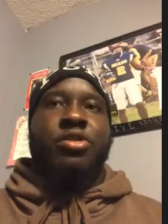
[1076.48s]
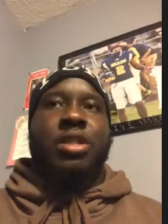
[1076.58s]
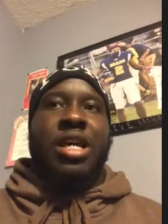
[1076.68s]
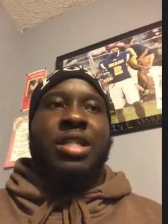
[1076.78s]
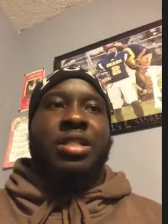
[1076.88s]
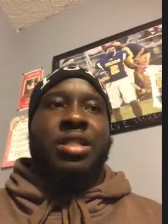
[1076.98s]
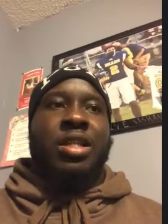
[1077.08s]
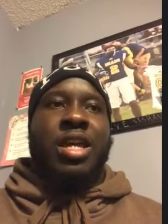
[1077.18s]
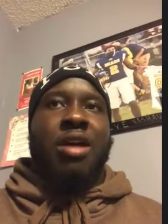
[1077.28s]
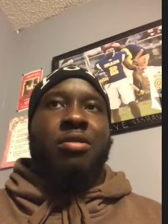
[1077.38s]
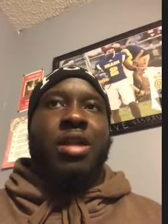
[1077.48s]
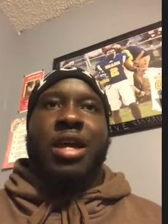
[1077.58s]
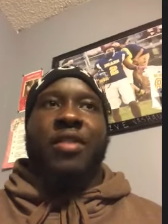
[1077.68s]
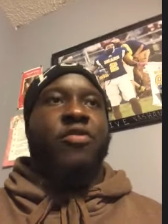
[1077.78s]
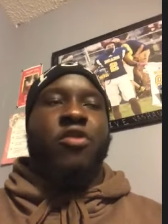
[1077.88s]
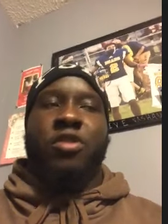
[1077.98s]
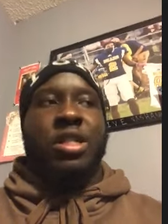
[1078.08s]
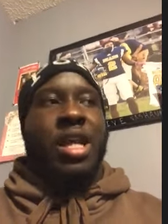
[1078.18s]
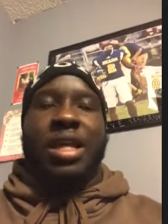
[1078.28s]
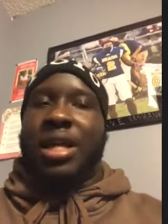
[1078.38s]
utilized as a guy. Where, like, of
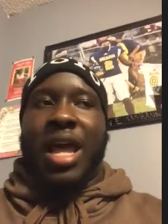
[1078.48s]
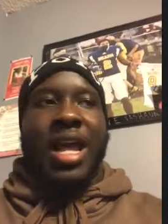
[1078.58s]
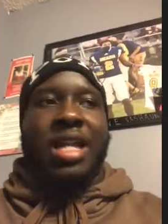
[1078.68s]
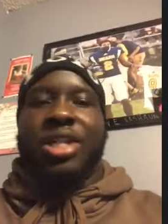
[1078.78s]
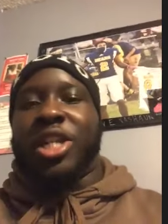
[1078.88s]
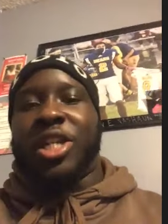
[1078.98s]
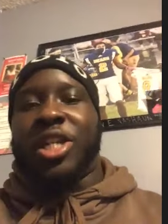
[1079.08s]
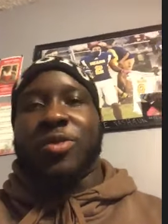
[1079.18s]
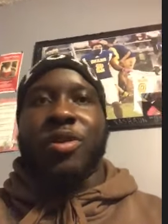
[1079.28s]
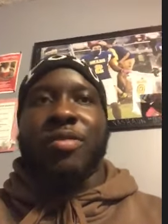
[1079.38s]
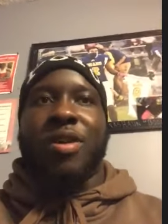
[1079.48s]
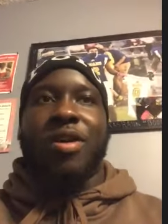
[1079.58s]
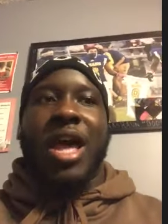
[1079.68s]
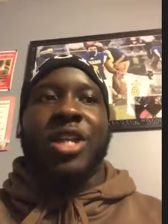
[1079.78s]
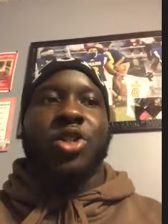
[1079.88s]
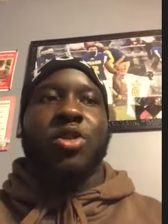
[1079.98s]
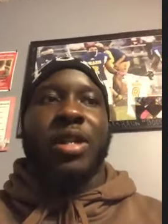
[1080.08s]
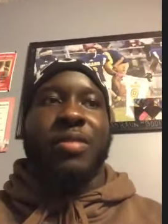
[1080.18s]
course, like I got a chance to run the ball. I enjoyed